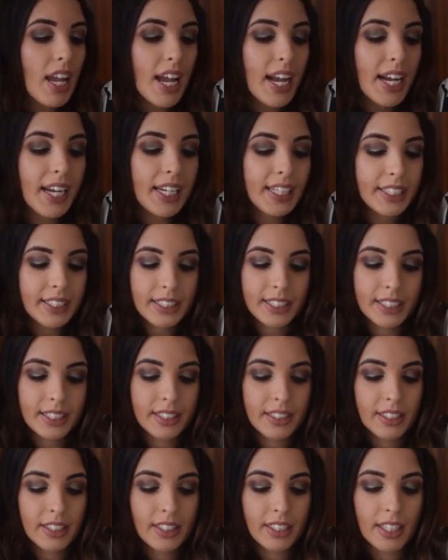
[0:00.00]
and
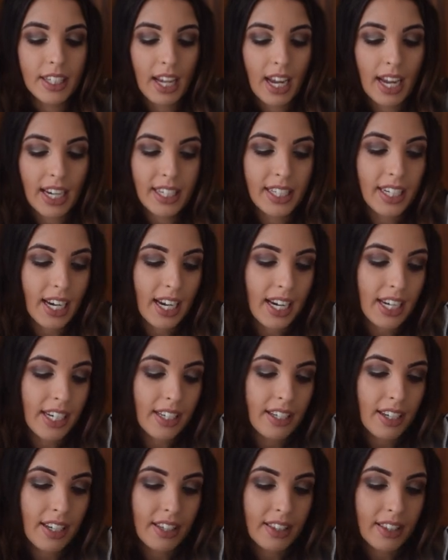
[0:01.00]

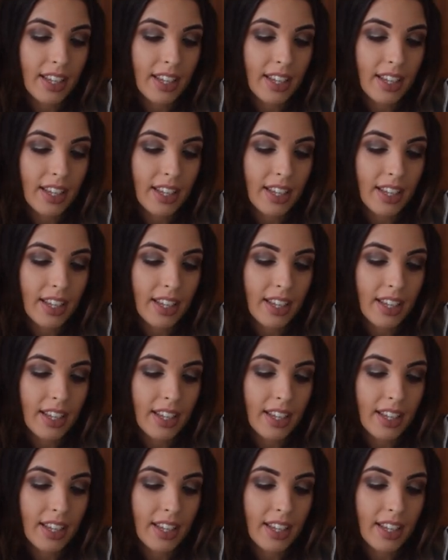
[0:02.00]
again,